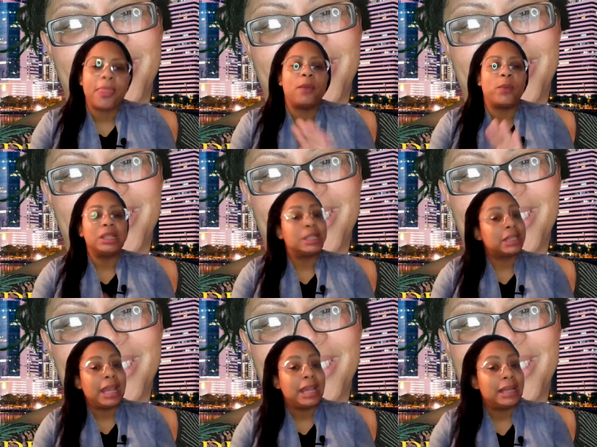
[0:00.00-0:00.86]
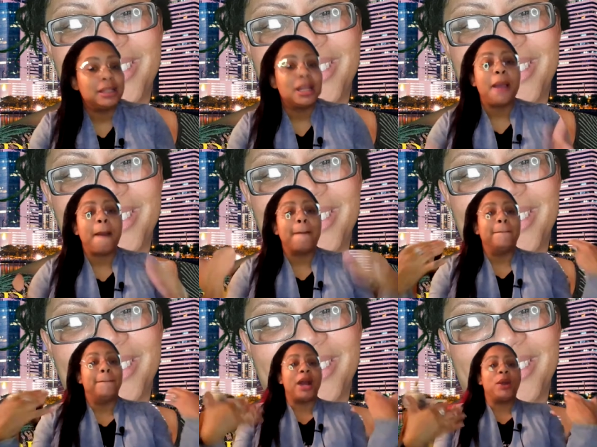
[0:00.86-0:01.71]
Once again,
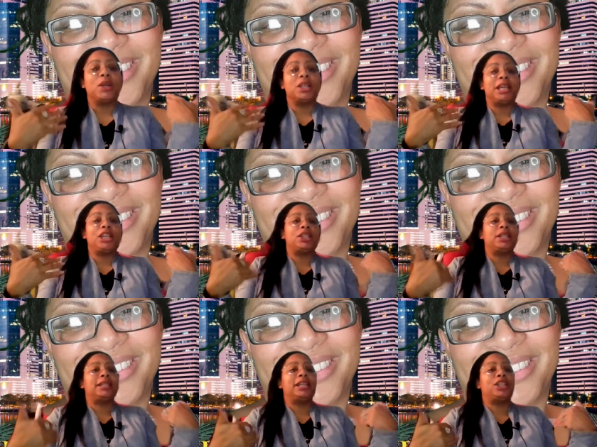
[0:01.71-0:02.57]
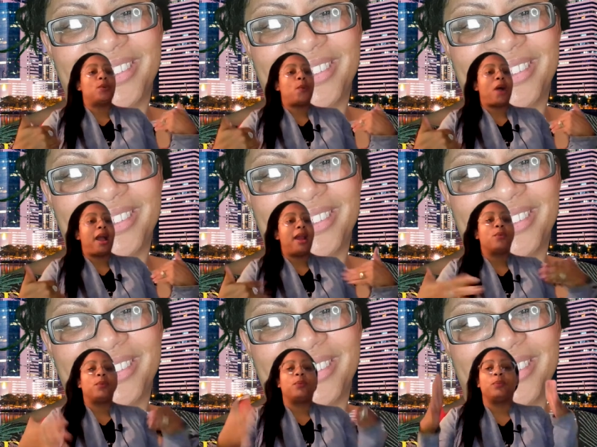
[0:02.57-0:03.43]
my organization is nationwide.
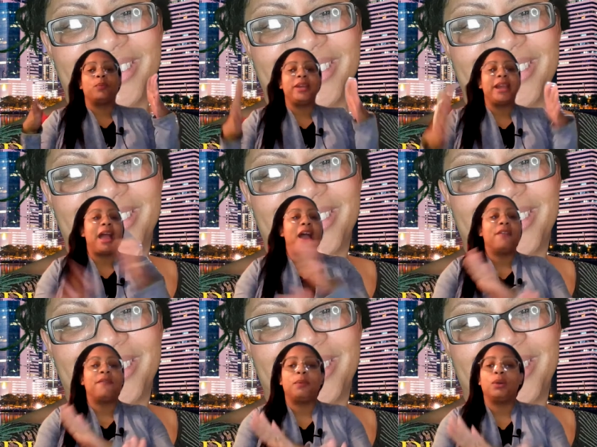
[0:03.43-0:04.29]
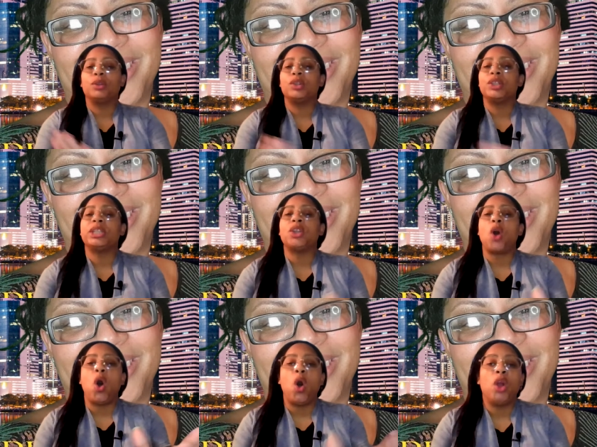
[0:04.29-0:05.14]
We have brokerages
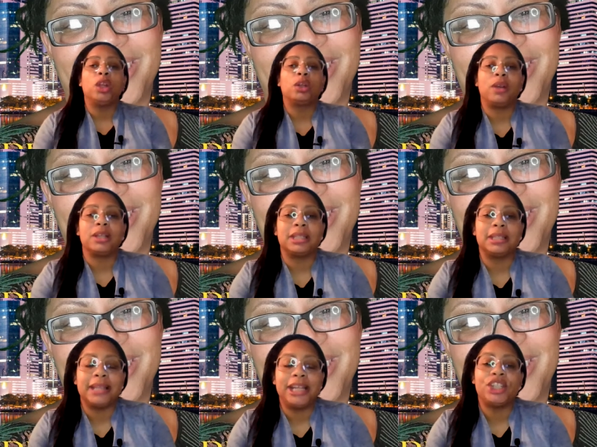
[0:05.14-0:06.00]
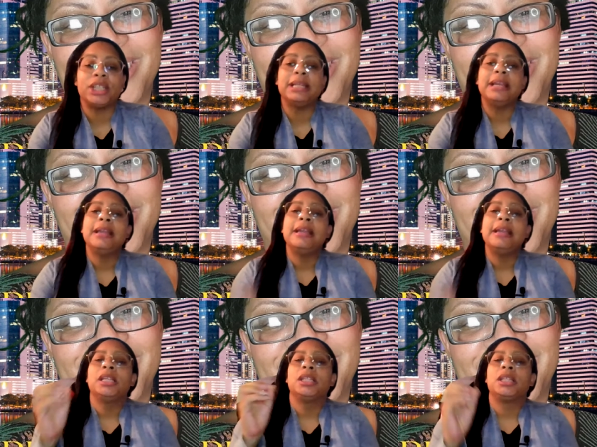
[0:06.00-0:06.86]
all across this nation.
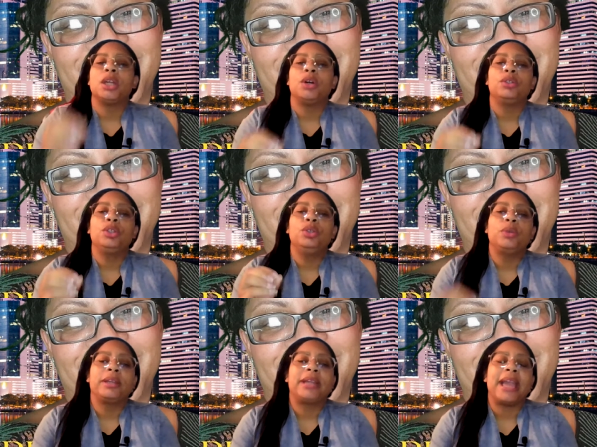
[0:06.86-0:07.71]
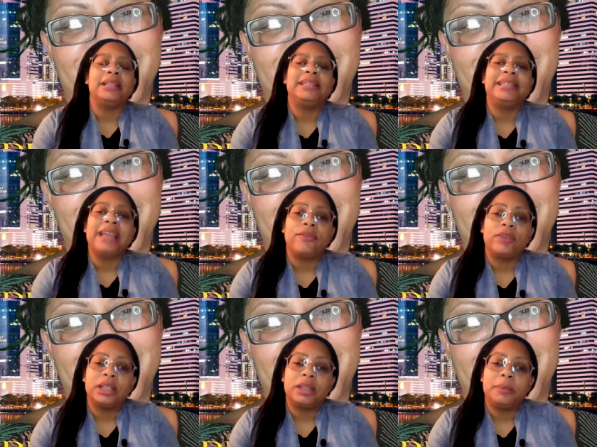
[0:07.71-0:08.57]
So you can
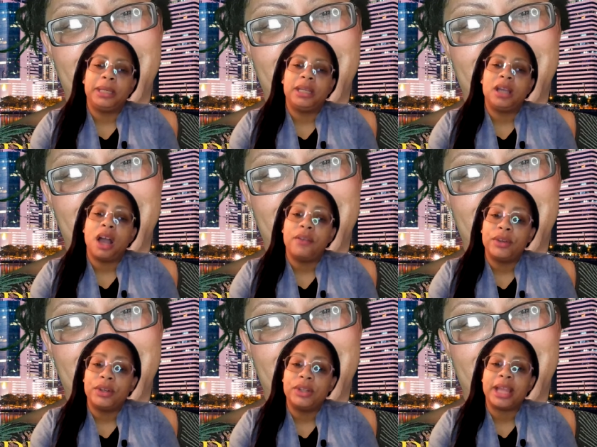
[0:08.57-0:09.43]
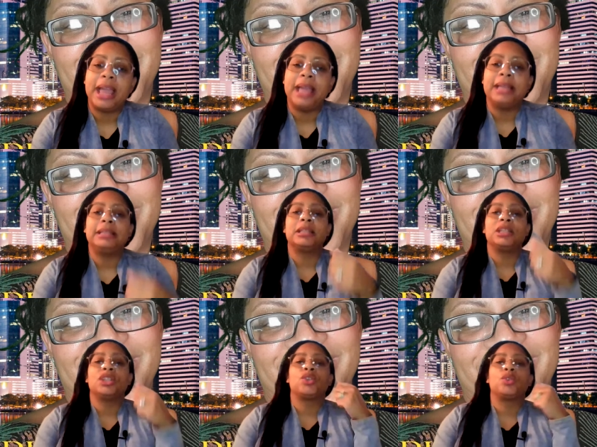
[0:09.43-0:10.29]
definitely be covered and
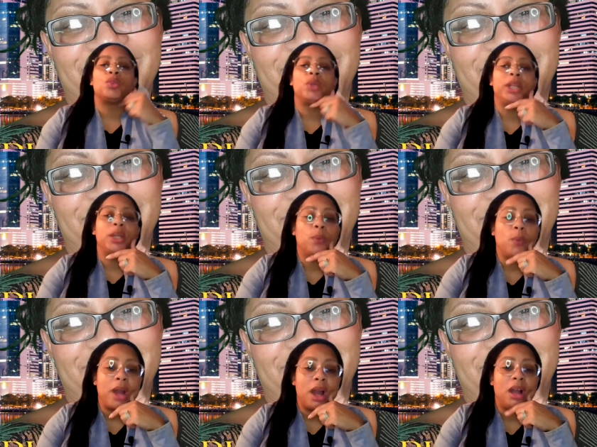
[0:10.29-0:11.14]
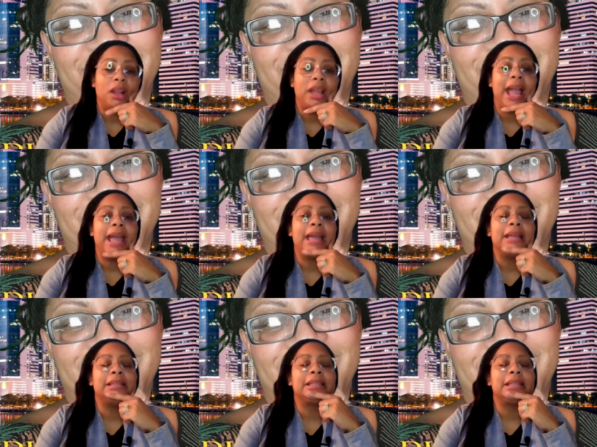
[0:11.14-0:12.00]
treated well,
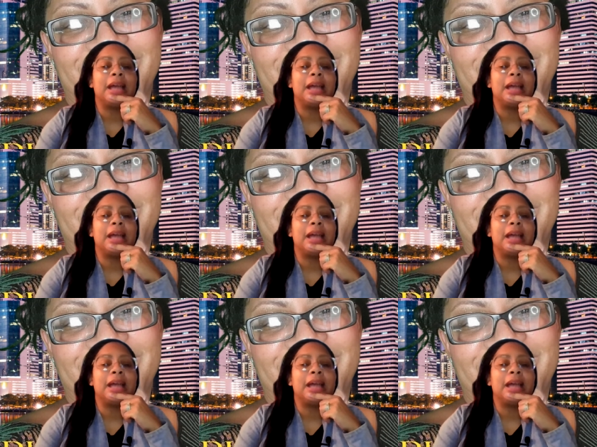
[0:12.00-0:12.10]
and